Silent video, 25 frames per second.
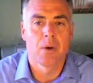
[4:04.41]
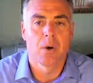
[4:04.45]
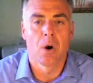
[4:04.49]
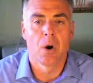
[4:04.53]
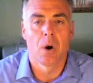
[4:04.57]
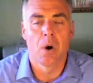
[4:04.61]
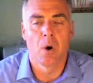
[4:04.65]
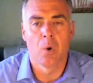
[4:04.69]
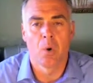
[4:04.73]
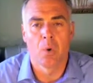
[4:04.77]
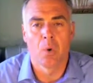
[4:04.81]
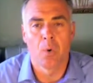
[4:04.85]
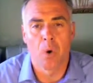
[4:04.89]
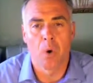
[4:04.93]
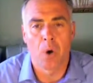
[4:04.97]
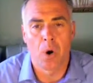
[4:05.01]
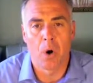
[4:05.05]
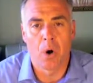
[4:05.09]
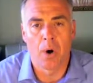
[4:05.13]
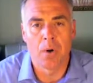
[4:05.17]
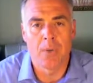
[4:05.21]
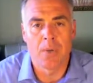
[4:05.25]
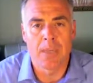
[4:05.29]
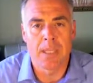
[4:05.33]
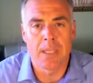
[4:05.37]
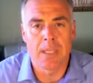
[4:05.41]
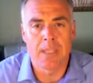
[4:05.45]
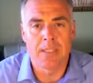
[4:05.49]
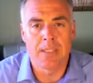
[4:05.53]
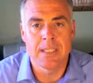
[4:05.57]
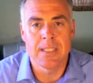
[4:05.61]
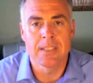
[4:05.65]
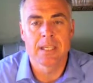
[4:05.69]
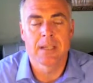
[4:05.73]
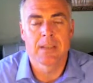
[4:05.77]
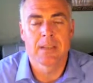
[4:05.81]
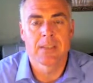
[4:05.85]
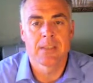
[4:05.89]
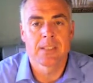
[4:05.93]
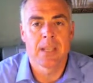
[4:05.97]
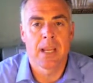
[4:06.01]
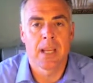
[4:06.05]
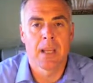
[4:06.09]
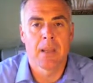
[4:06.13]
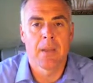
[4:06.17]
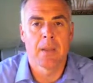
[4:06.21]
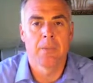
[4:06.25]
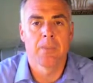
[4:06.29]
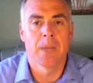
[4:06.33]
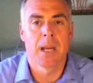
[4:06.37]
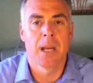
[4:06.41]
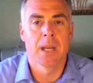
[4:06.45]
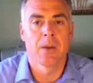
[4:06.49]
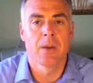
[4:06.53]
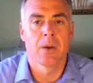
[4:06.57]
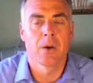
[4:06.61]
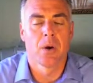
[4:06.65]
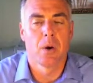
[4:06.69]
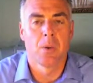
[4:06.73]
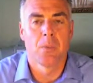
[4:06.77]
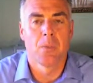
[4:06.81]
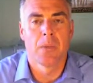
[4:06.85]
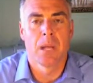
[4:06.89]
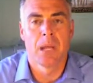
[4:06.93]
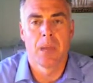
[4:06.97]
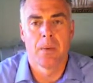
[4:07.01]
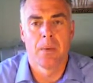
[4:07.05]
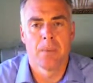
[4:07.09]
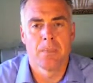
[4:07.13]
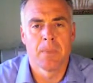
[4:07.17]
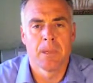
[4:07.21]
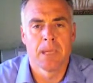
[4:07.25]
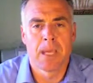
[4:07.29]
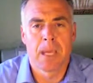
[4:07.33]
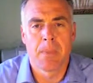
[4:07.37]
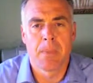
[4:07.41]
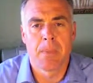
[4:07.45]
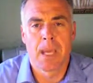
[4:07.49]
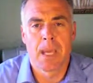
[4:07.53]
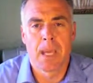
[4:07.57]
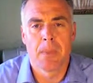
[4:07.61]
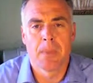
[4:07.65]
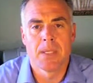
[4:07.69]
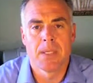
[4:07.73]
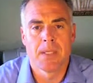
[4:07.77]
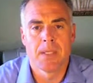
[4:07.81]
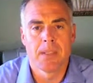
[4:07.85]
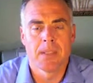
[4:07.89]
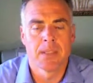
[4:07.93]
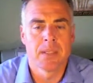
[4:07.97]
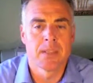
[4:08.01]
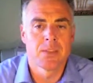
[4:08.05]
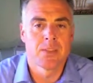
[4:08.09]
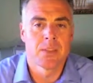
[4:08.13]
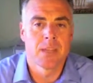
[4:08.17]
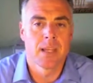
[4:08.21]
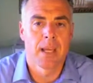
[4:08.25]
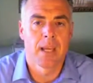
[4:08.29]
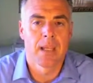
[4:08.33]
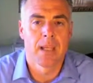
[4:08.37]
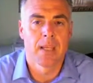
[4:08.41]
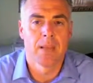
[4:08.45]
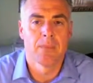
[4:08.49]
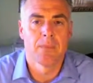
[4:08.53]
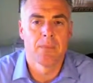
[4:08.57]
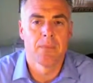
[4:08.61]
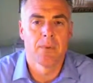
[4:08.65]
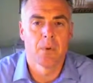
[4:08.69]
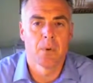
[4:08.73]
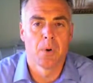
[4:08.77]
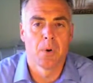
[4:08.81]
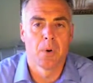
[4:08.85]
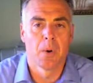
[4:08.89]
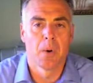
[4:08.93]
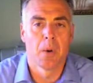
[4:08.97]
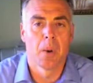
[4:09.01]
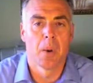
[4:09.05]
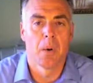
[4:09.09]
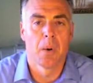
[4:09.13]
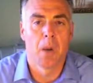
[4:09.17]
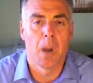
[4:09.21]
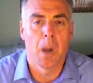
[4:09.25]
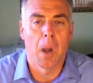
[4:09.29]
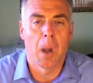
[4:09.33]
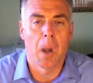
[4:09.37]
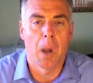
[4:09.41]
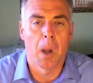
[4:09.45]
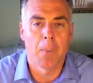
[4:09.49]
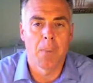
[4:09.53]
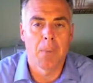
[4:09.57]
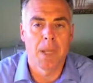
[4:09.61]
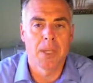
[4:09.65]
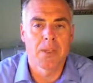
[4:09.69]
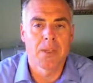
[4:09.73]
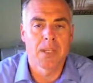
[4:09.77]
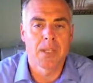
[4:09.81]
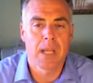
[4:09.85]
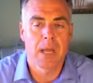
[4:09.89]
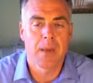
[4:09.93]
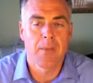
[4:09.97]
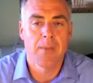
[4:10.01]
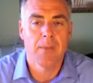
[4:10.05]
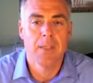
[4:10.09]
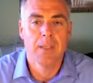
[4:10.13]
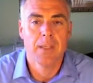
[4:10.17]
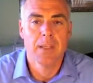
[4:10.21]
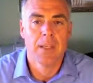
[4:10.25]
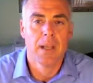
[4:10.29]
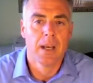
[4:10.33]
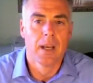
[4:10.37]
or are the details about your home, and I'd be happy to get you that information out.